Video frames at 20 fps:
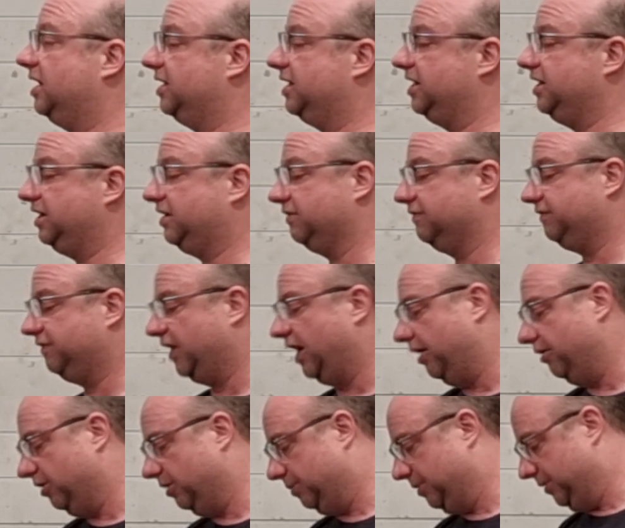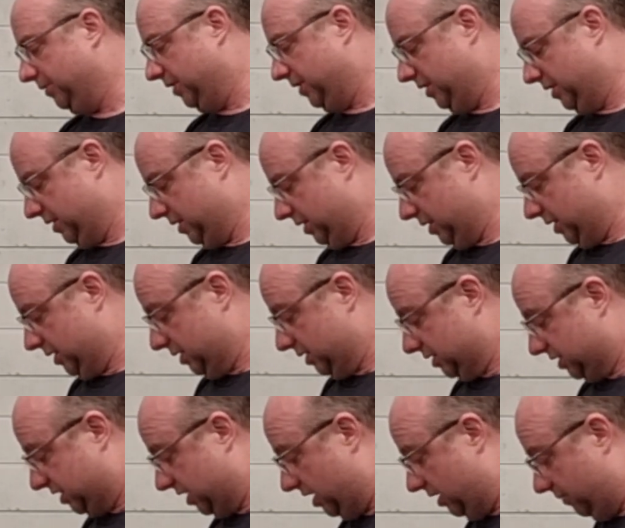and then you can fire up.
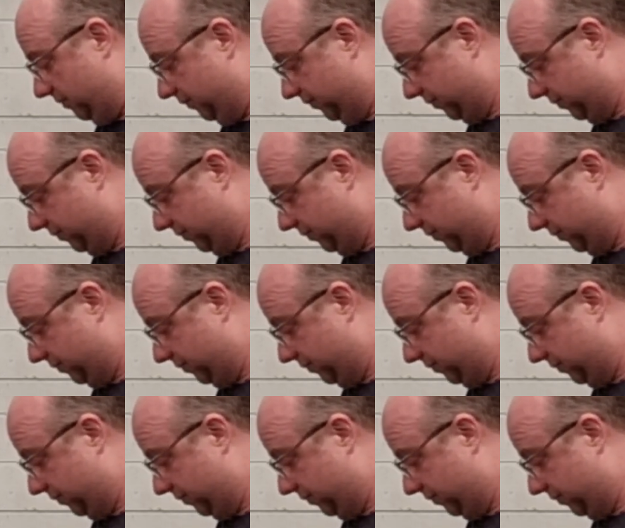So,